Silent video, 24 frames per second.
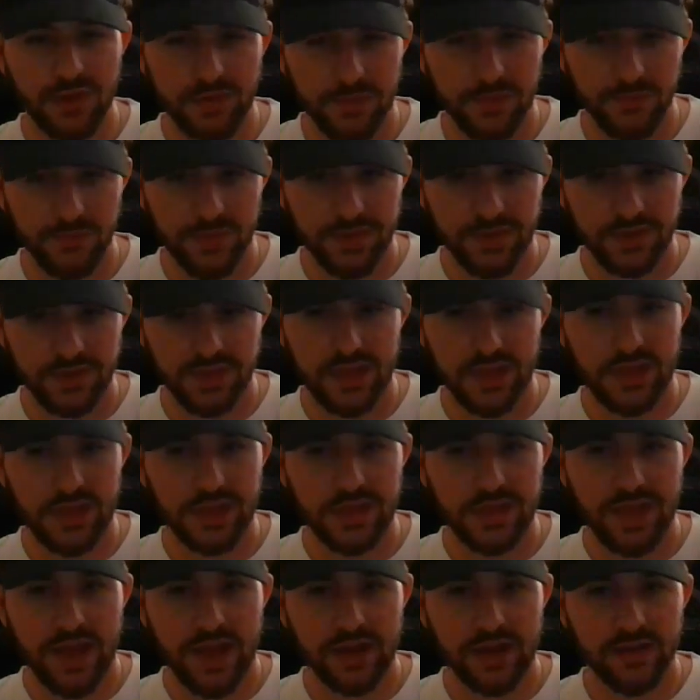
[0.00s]
I mean, we
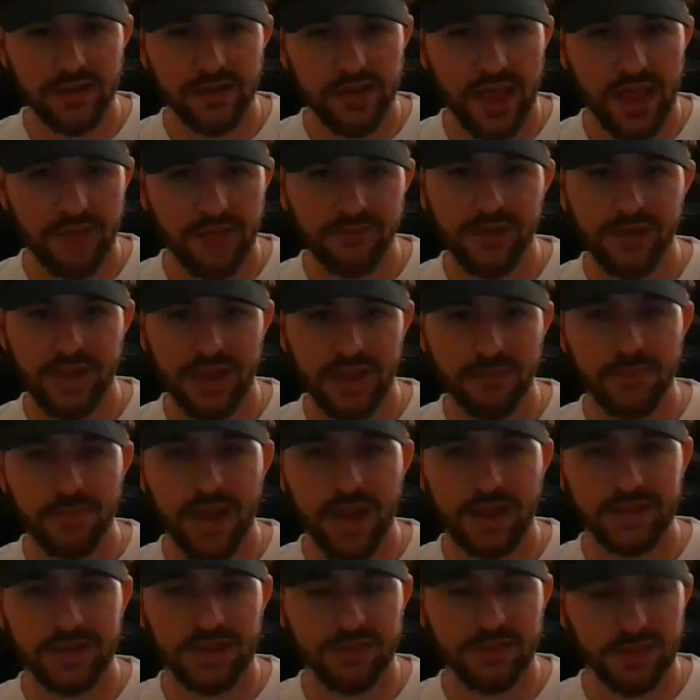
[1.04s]
see that heavily
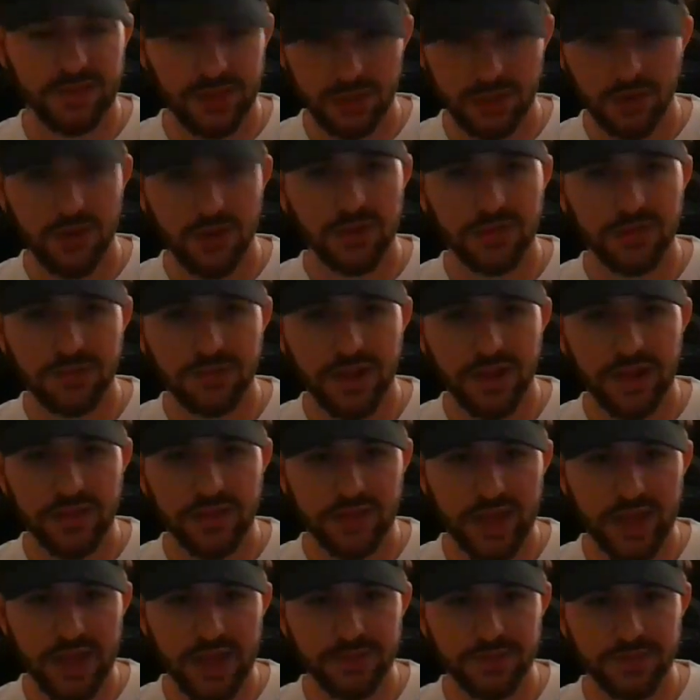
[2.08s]
impact him in Dawn of the Planet of
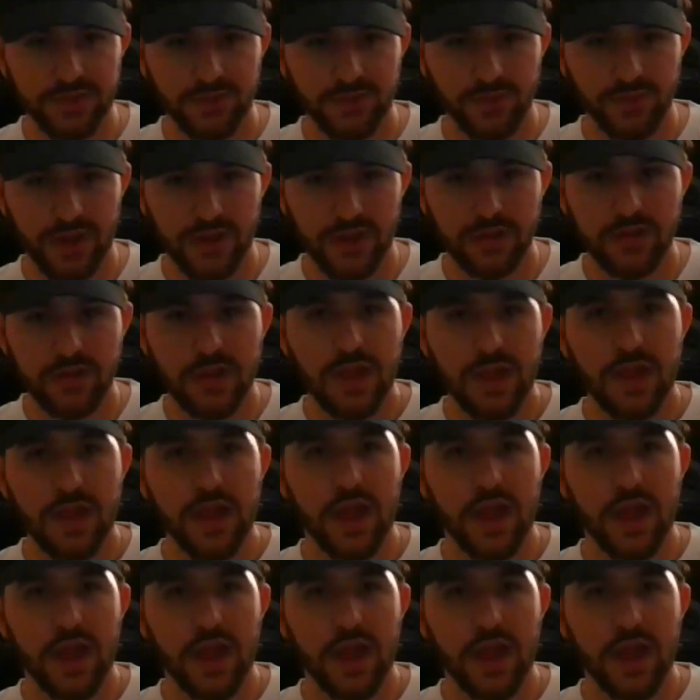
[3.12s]
the Apes as well.